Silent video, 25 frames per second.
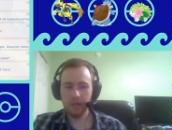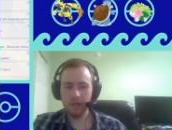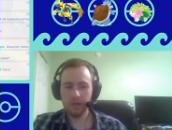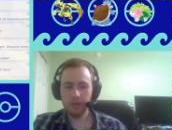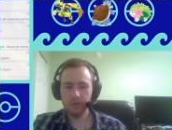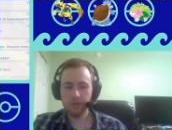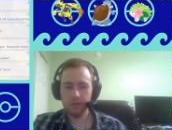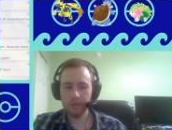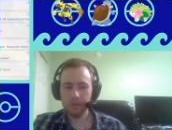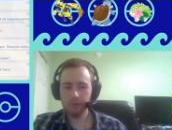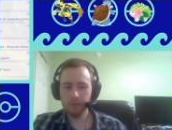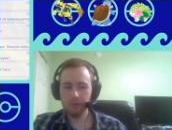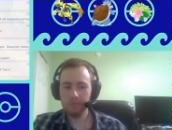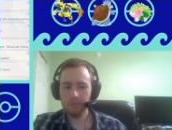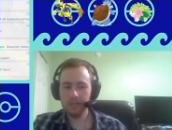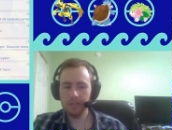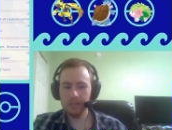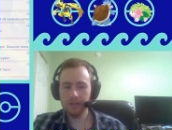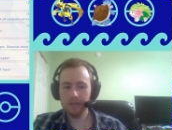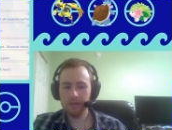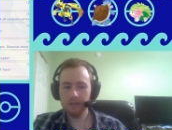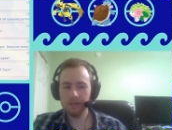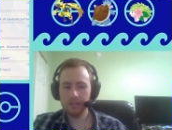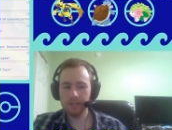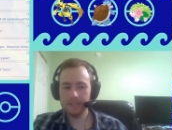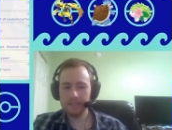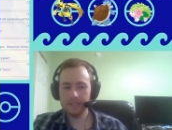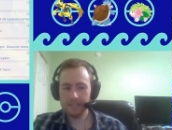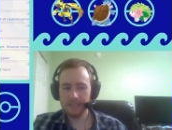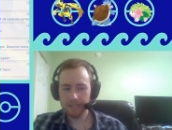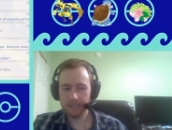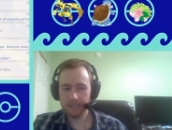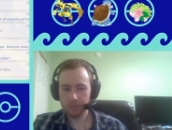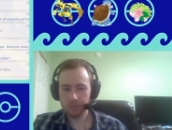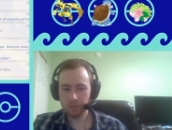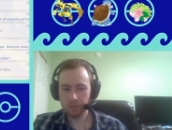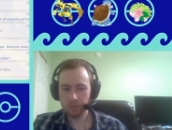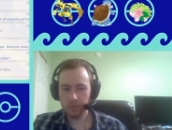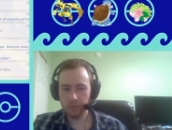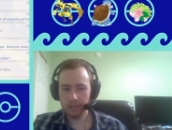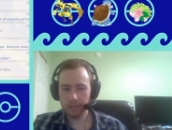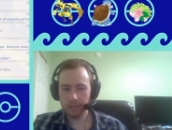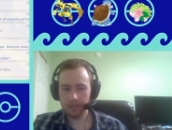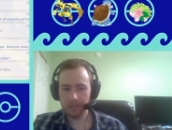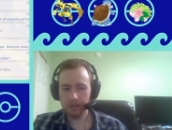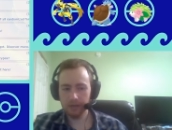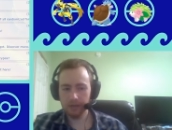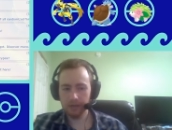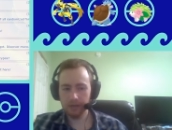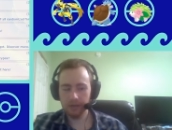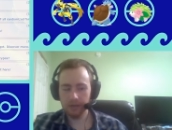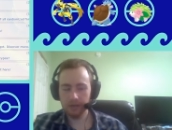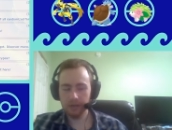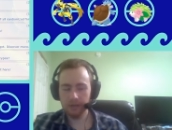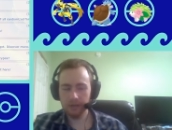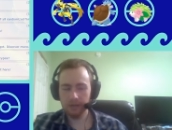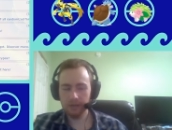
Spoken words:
Draco Meteor just hits really hard.